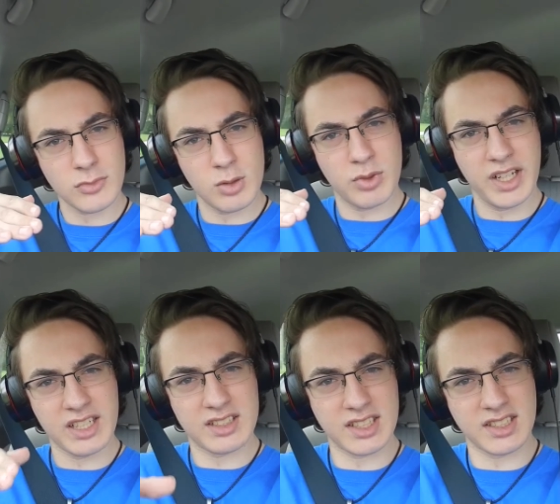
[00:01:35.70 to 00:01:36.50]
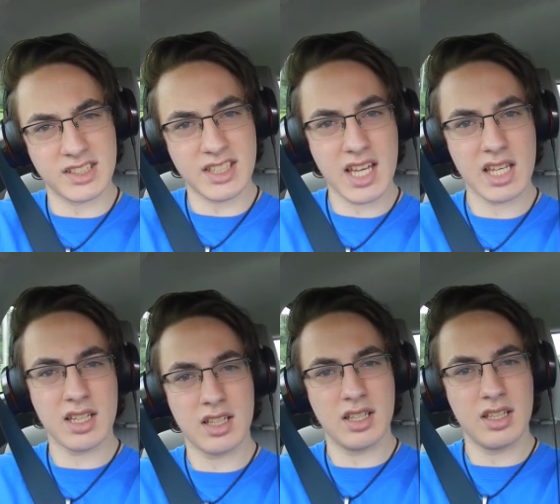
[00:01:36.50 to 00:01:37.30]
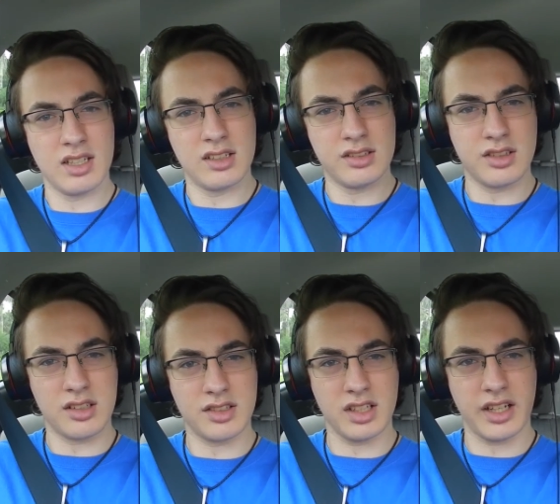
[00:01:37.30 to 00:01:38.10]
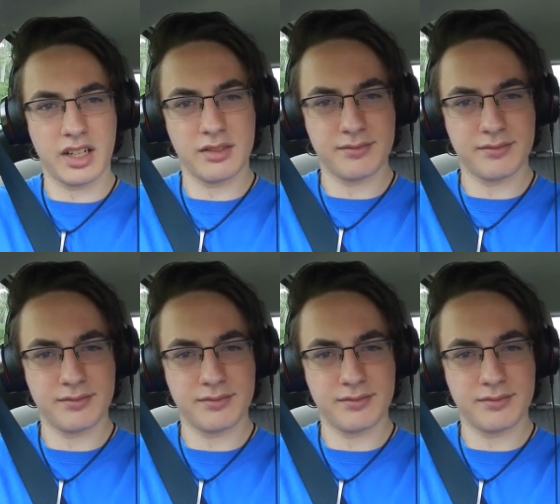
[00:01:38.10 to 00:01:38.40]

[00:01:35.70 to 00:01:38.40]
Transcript: pretty consistent day. So I'll see you later.